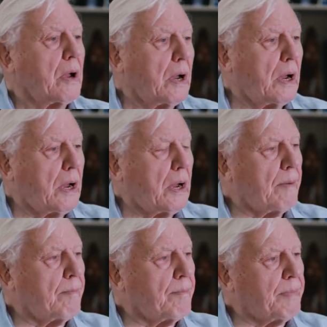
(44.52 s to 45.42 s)

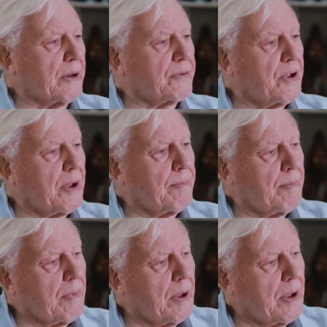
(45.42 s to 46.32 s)
Um, but
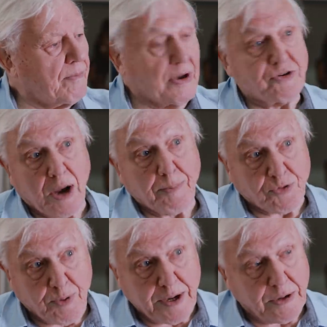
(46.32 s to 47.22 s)
um, eventually I
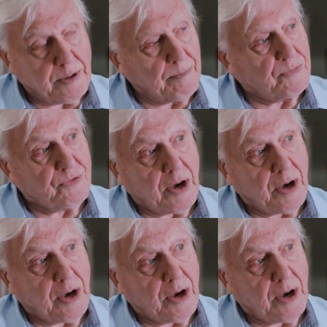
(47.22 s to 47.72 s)
persuaded them,